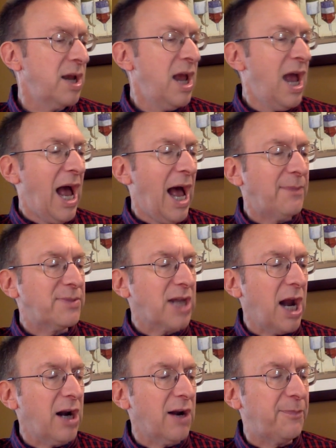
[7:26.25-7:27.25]
"I'm
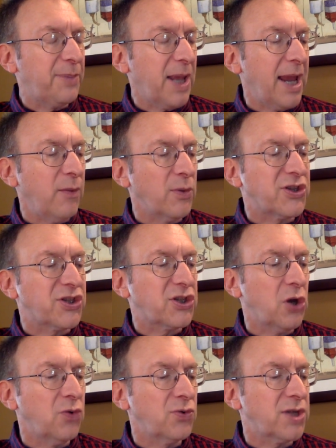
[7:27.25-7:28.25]
tired of playing with
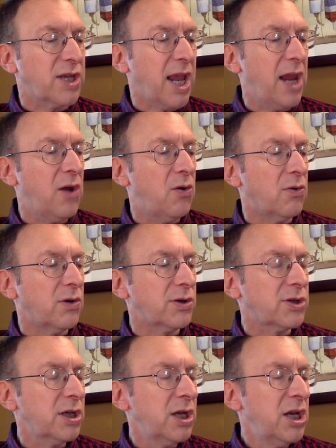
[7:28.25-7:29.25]
stones and acorns.